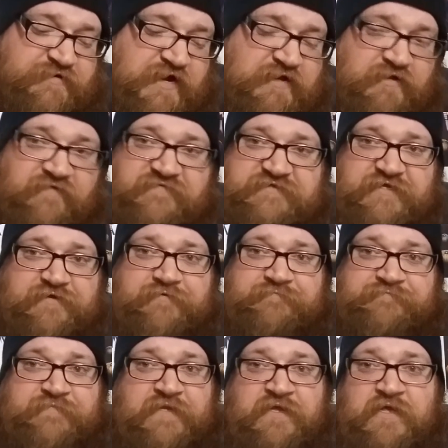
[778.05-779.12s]
I love Stu.
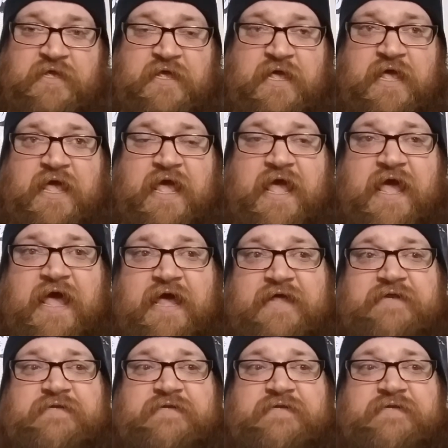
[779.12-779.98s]
And